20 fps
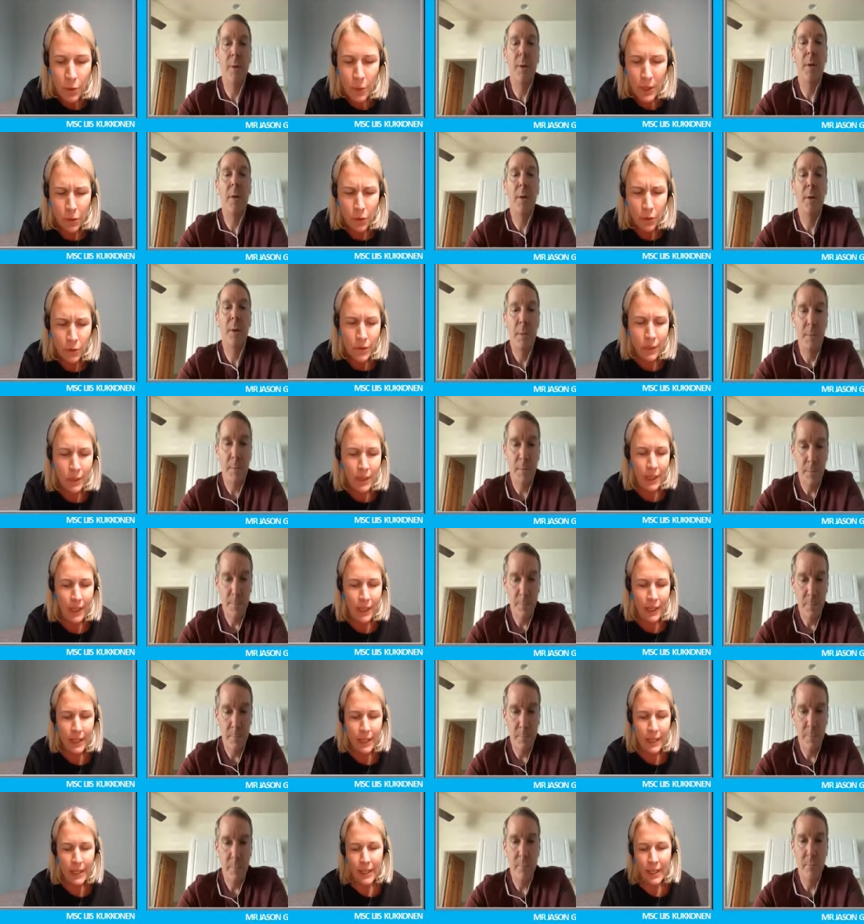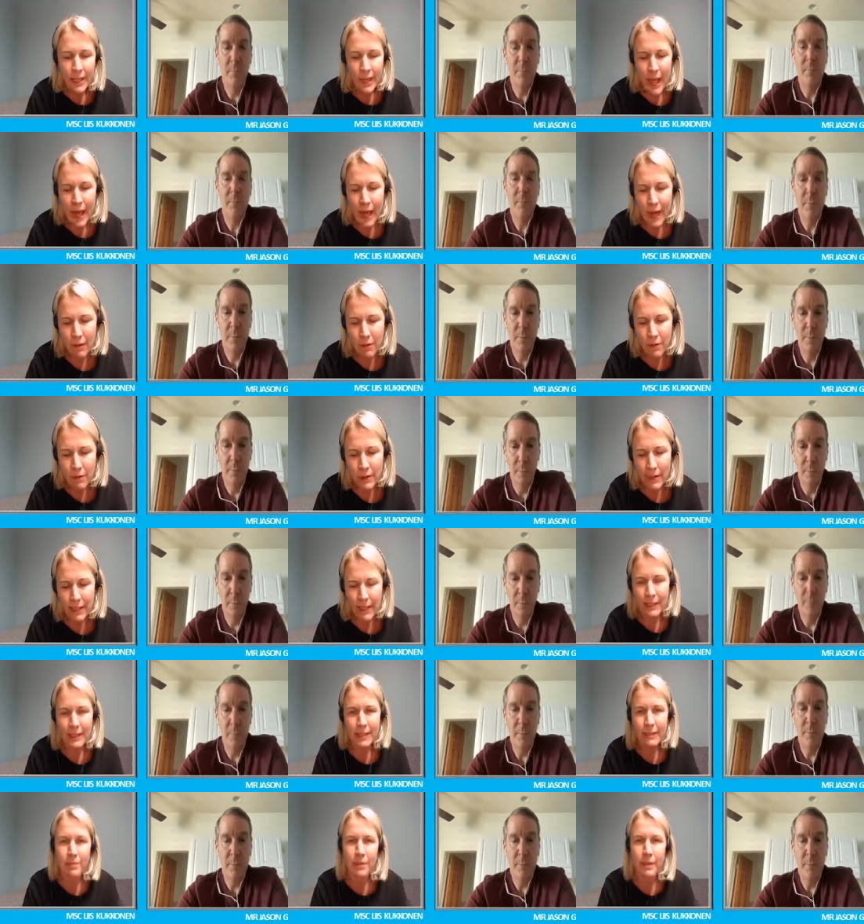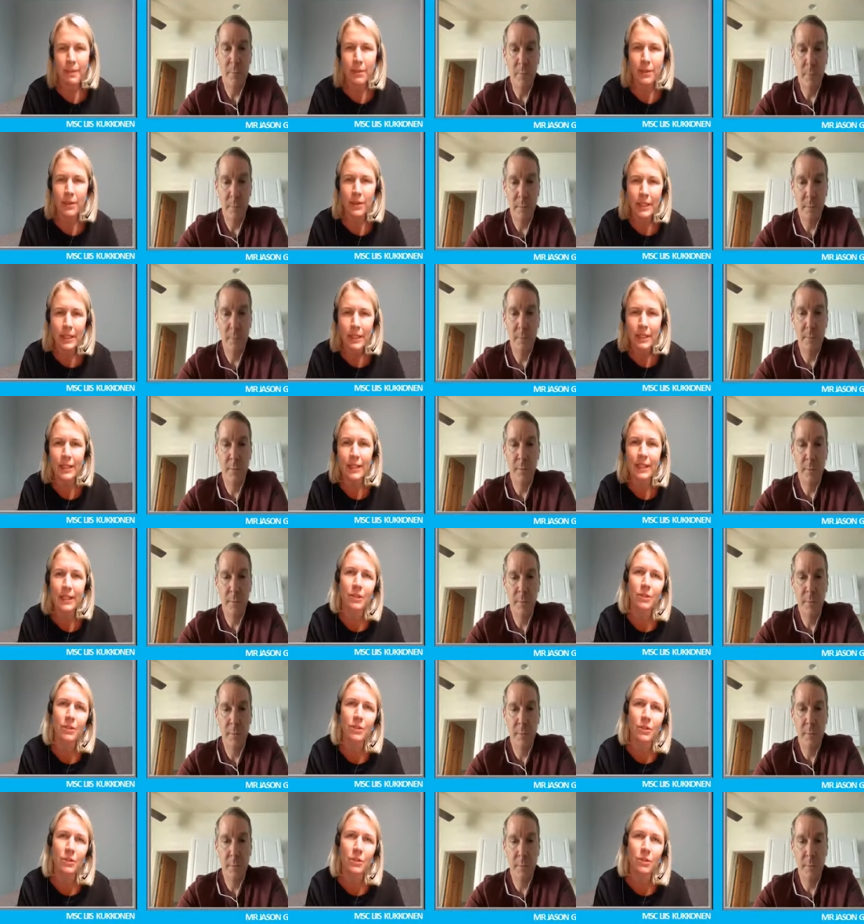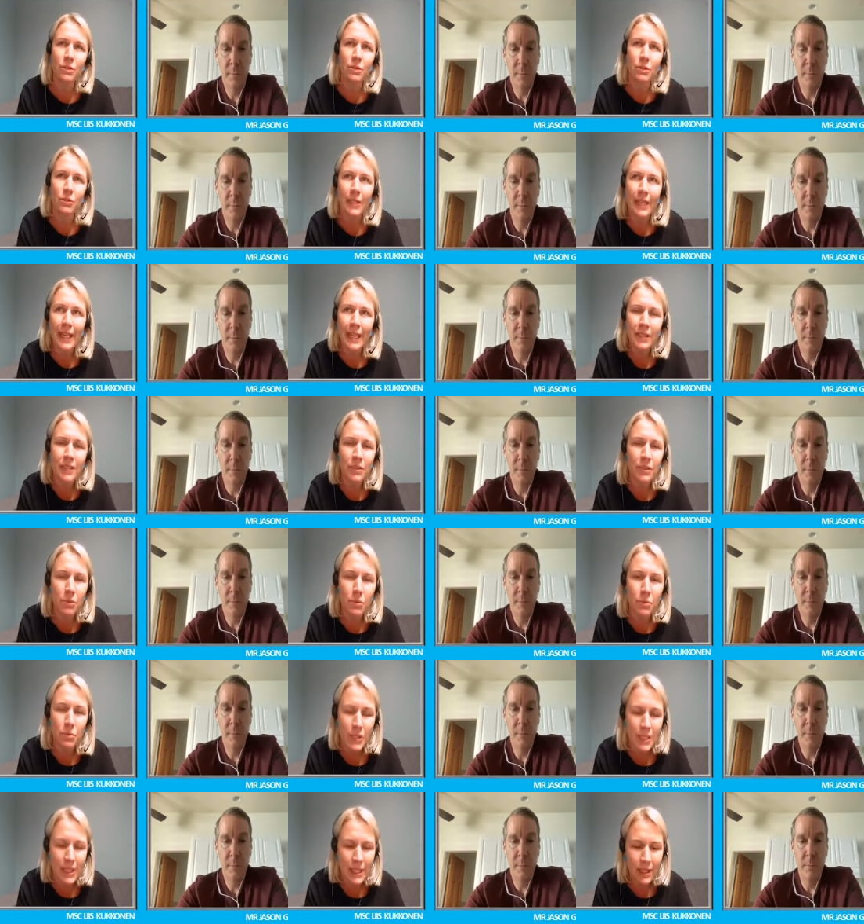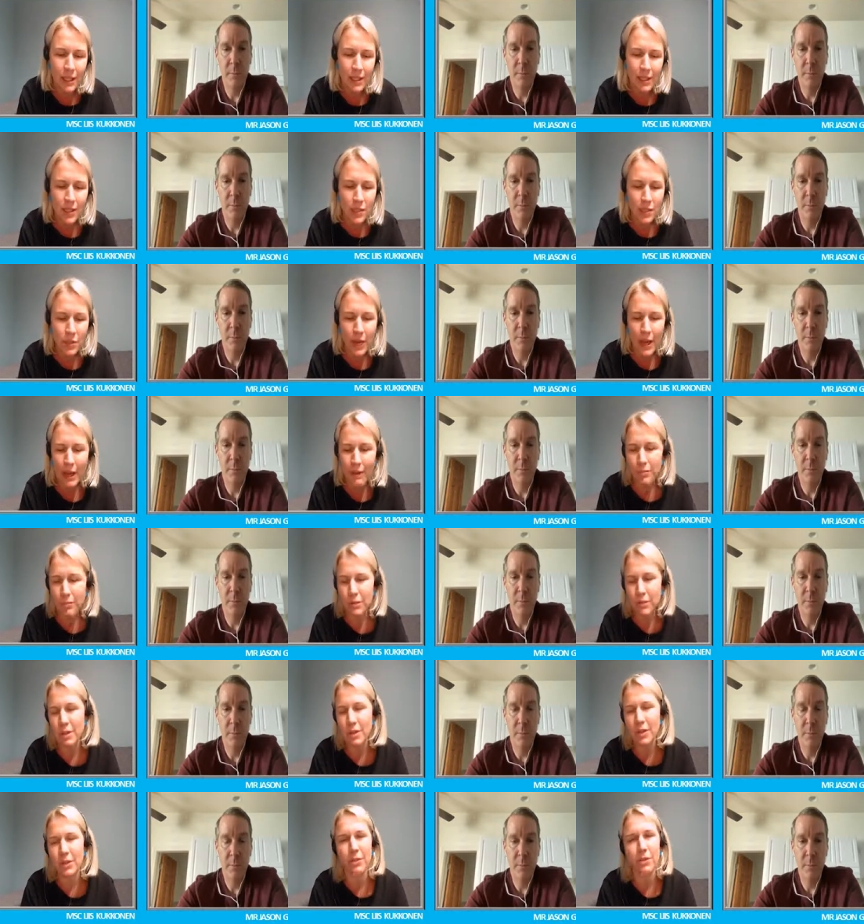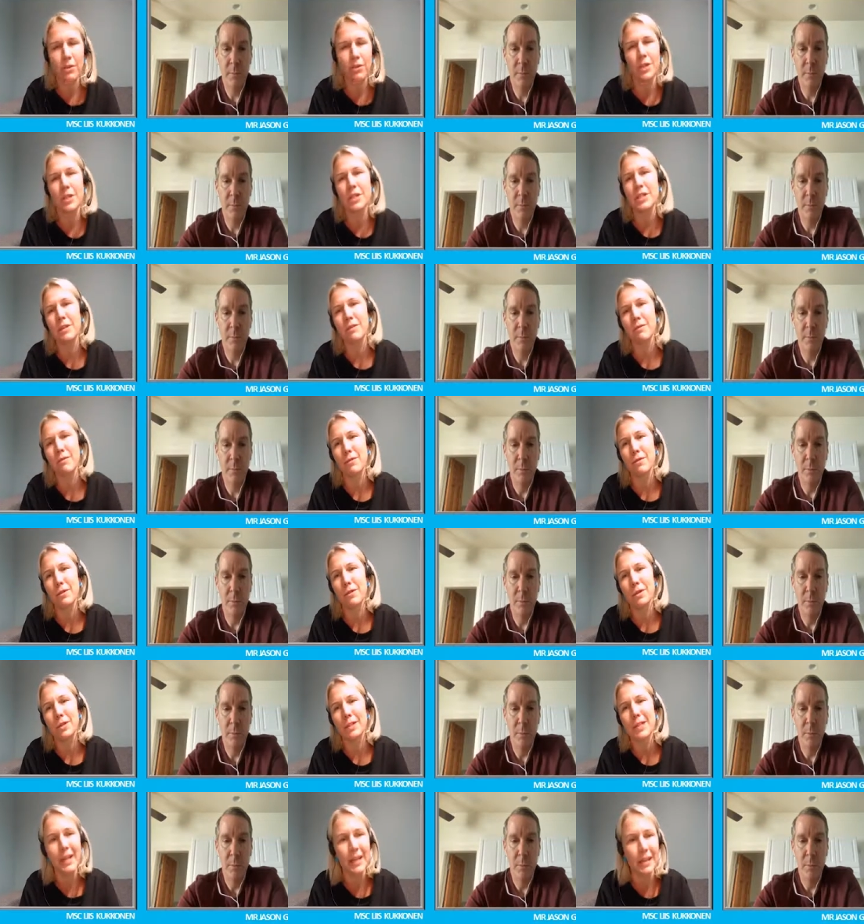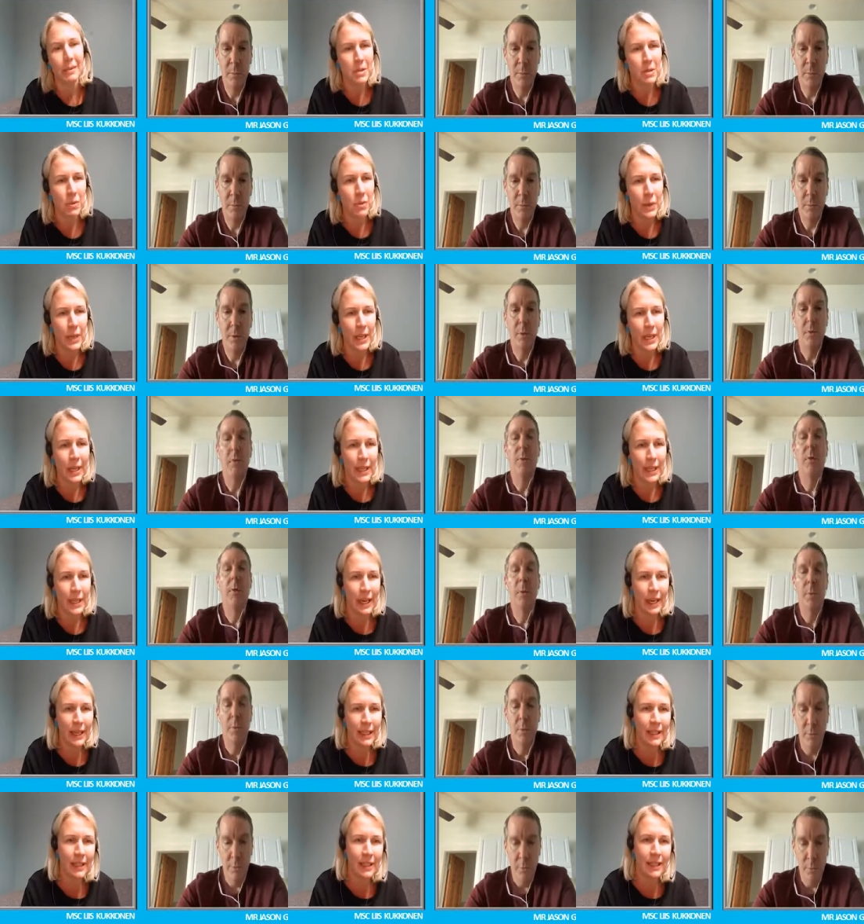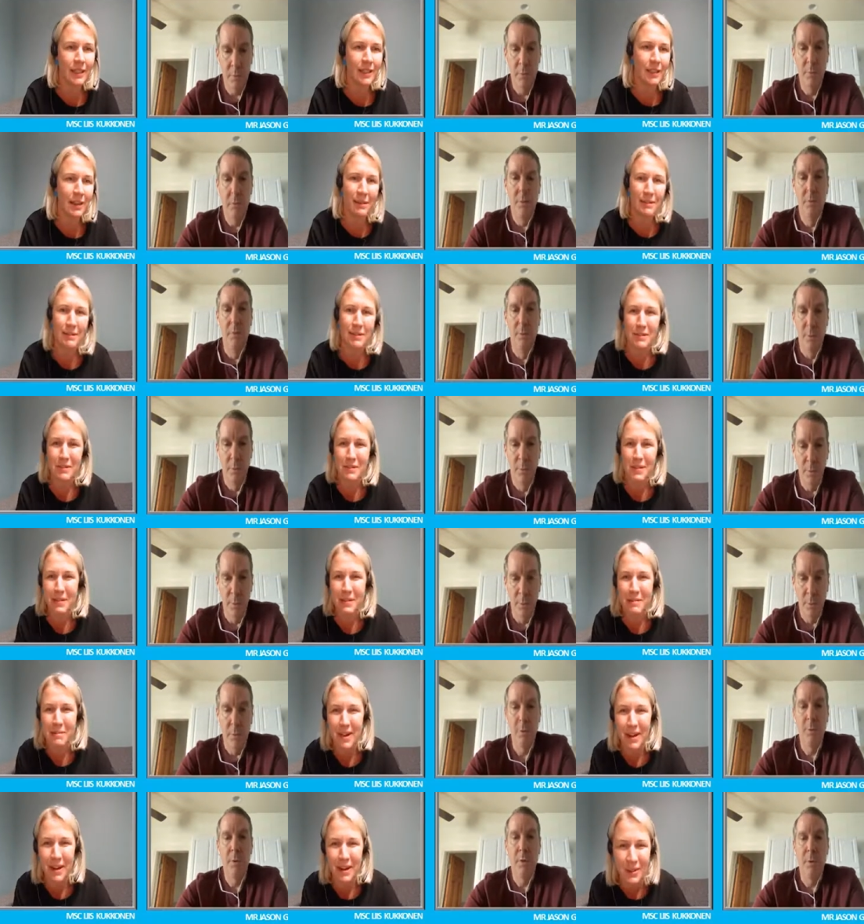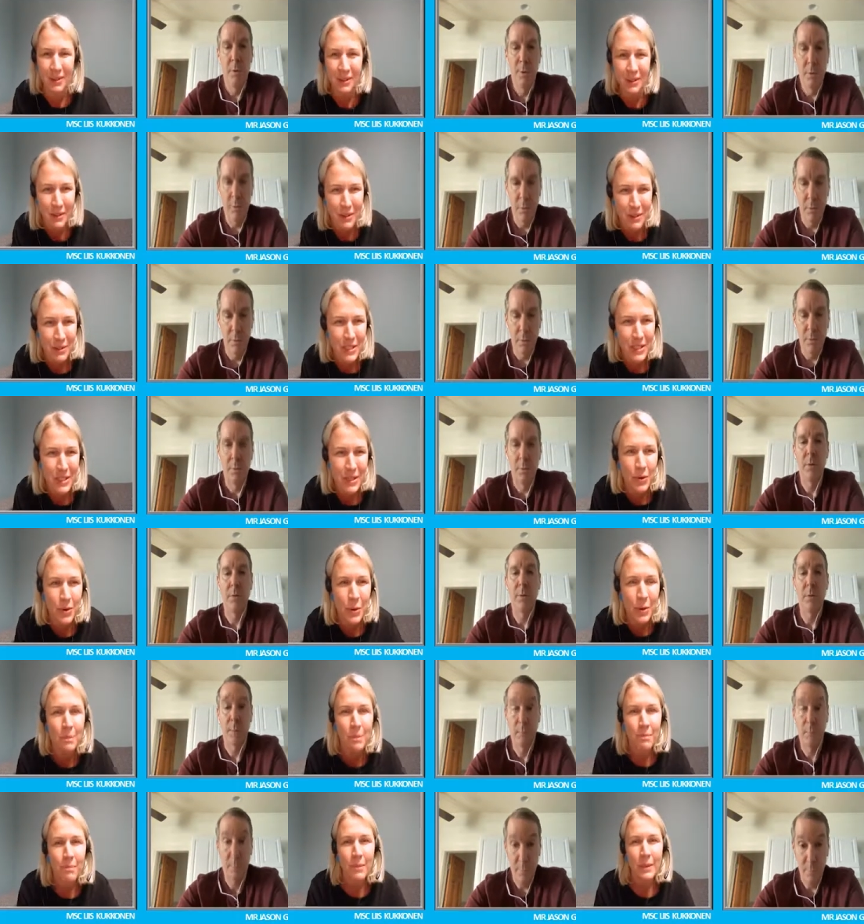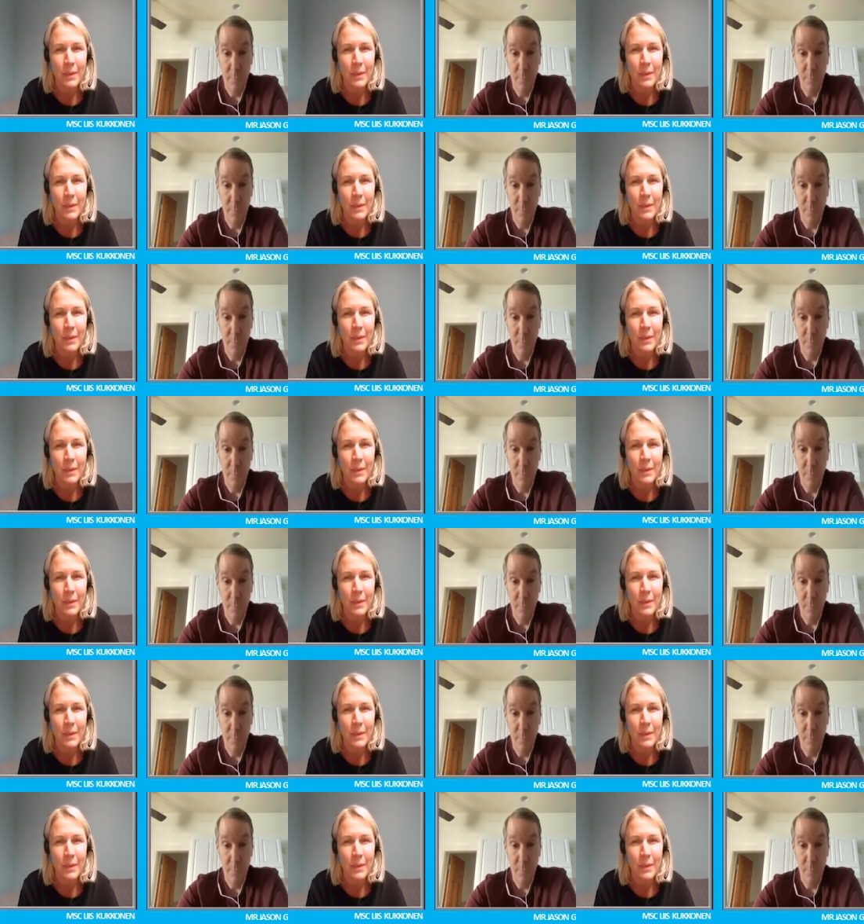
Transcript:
Speaker 1: quite often I have a feeling that people think that to get good results, you have to go to the gym 4 times a week, and then you have to run a marathon. So